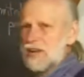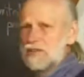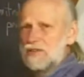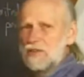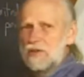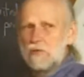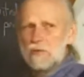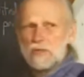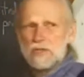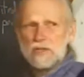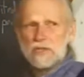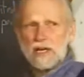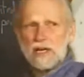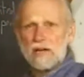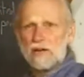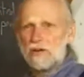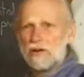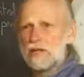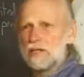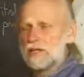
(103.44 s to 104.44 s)
and I think we
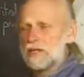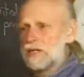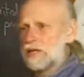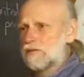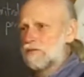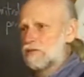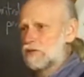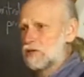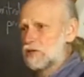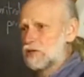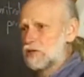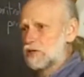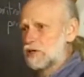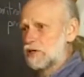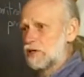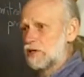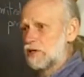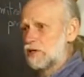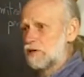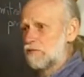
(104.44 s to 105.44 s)
settled on the
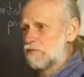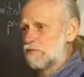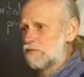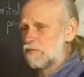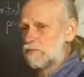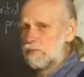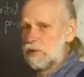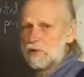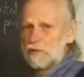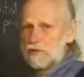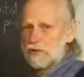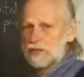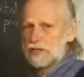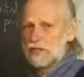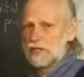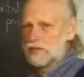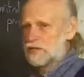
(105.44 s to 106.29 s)
definition of perfect